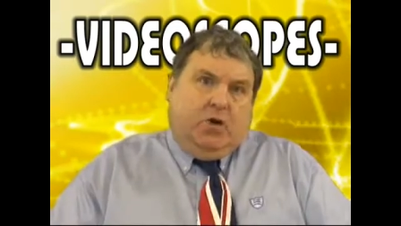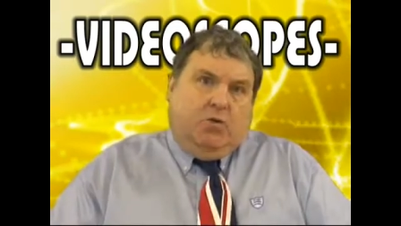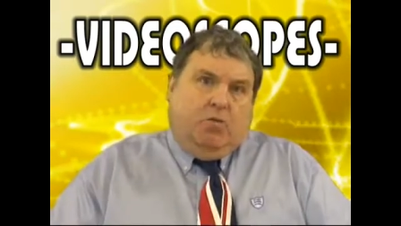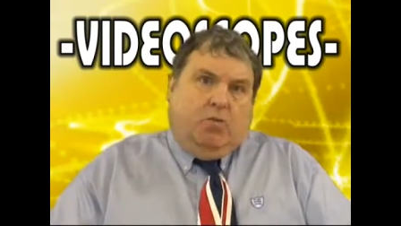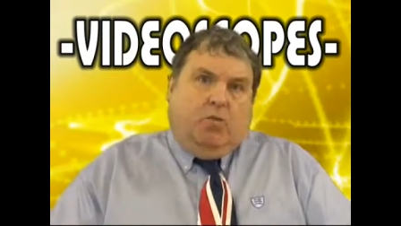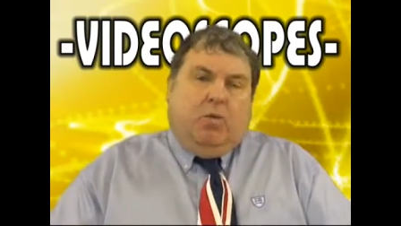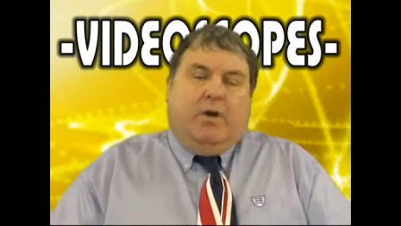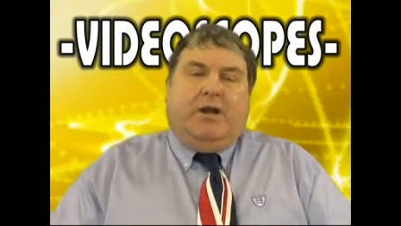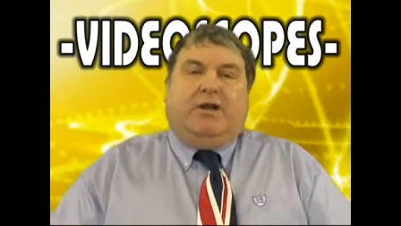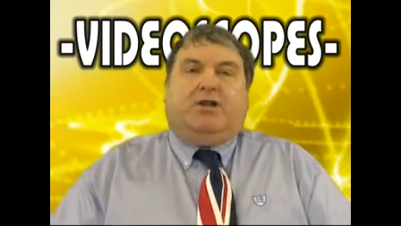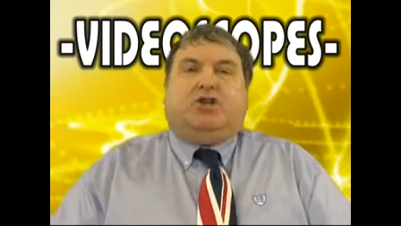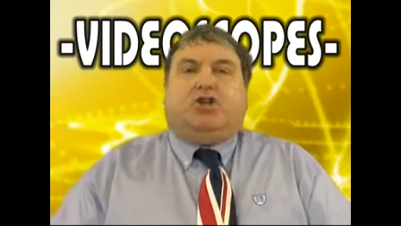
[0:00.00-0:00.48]

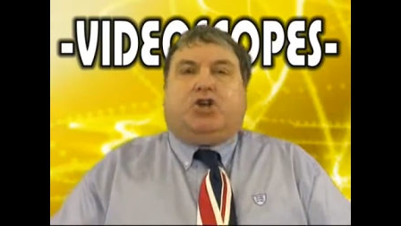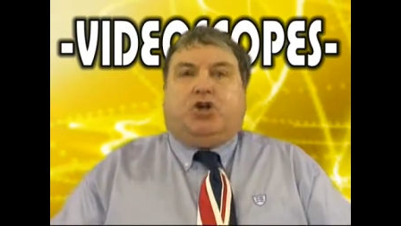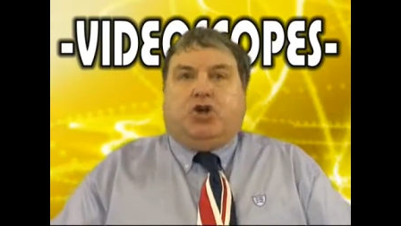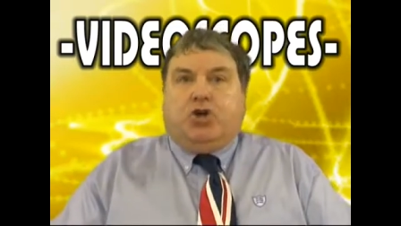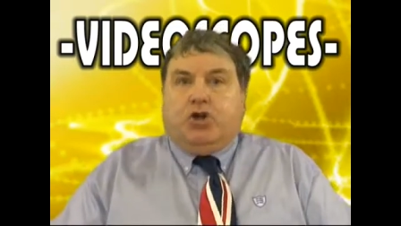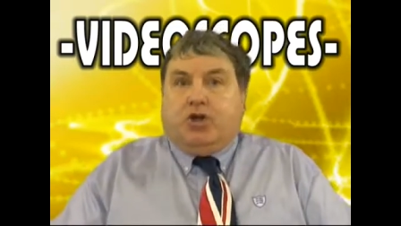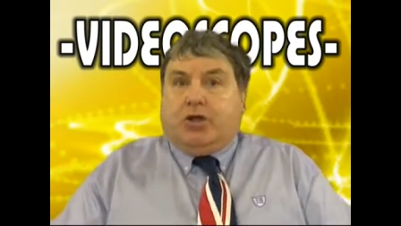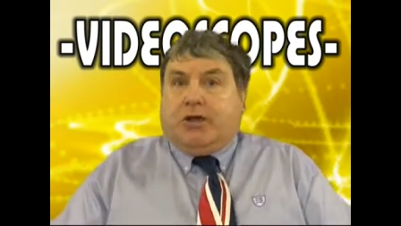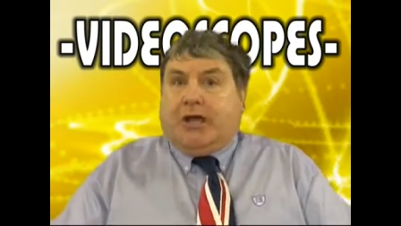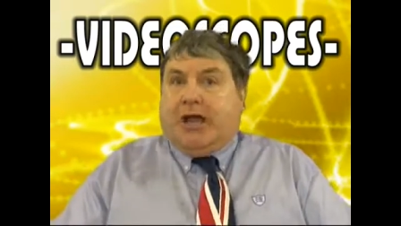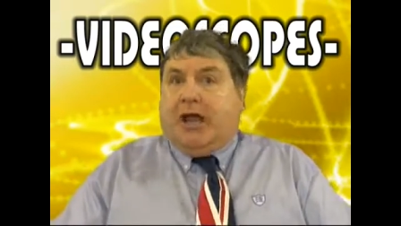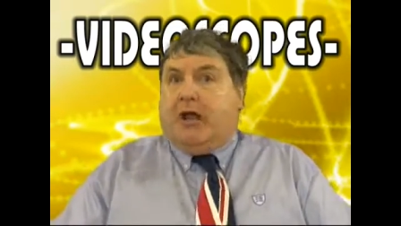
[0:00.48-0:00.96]
which
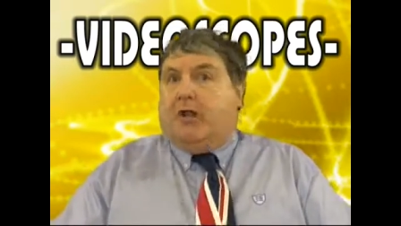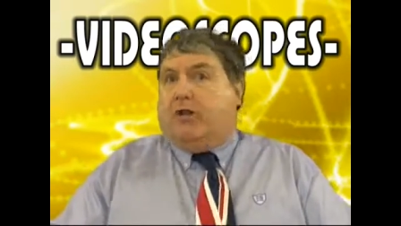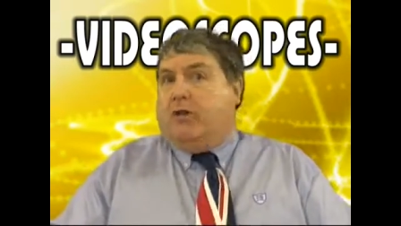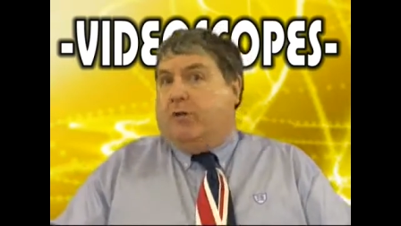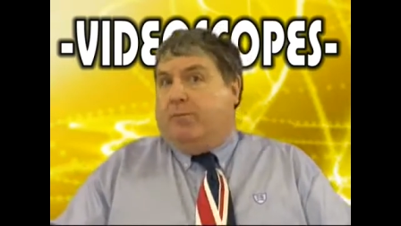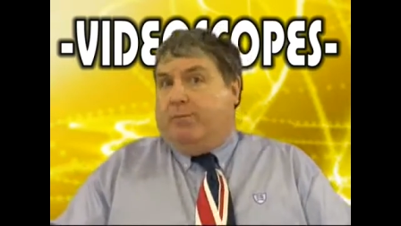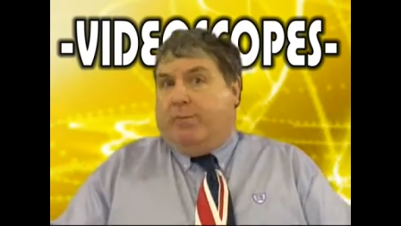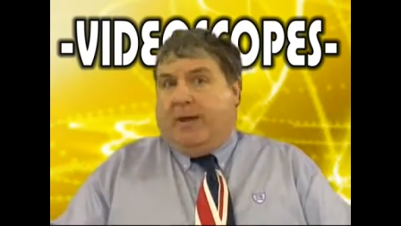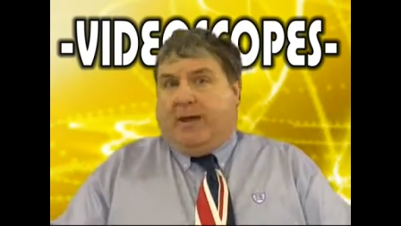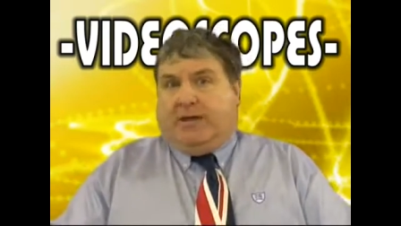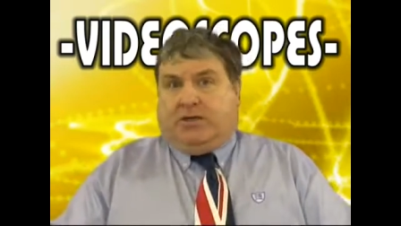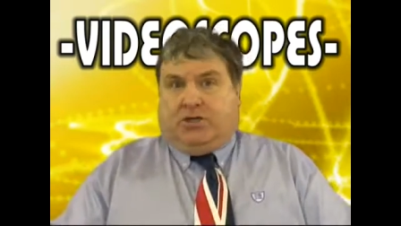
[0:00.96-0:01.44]
could get the
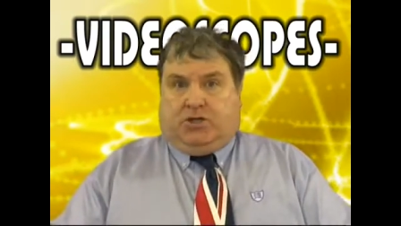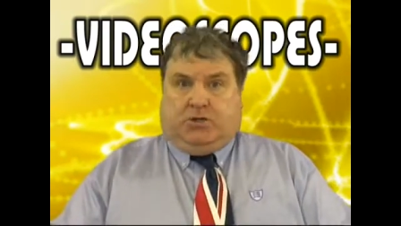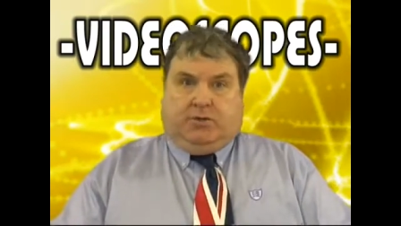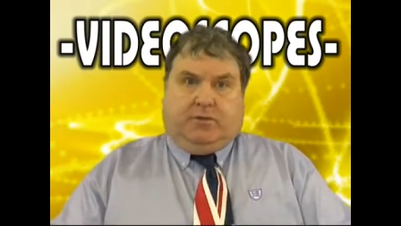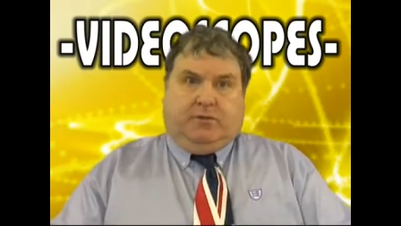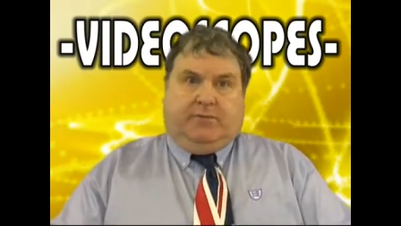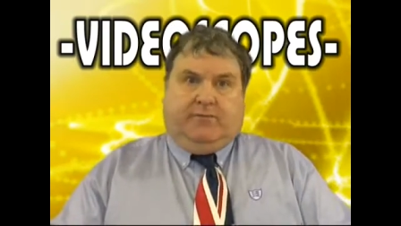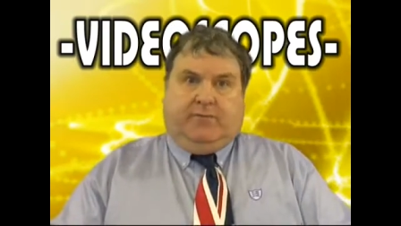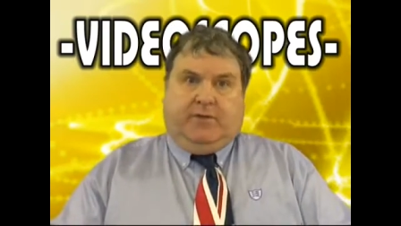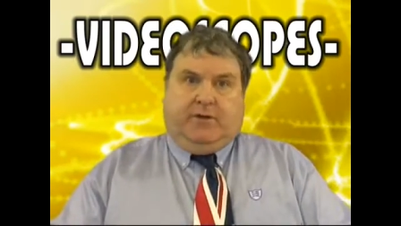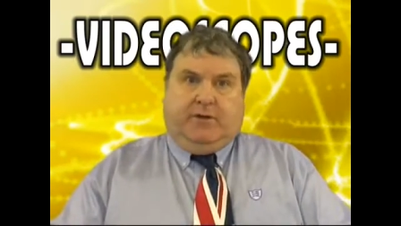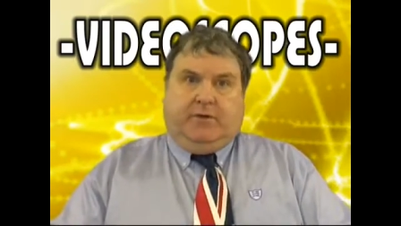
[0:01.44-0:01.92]
better
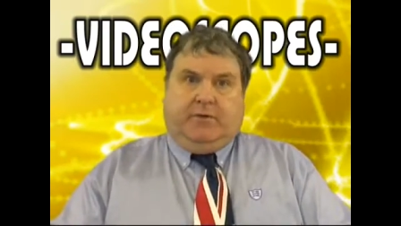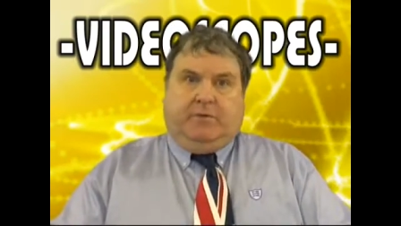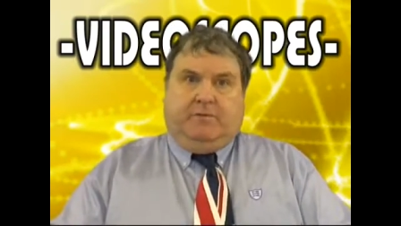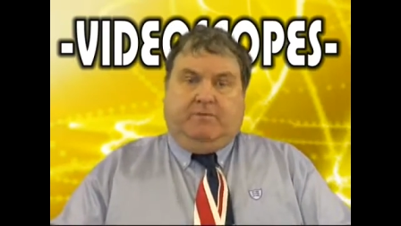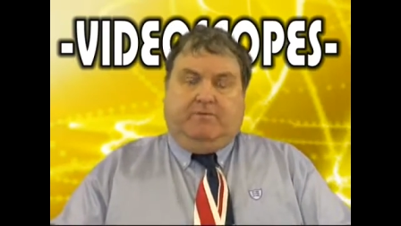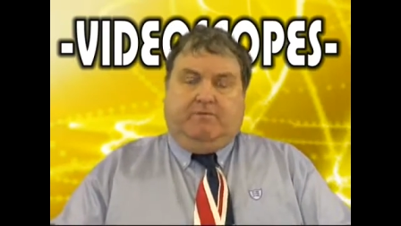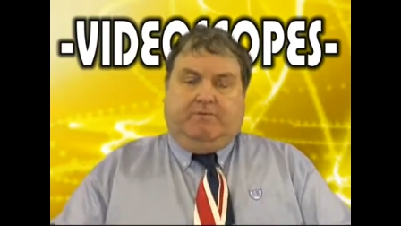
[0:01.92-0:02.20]
of you.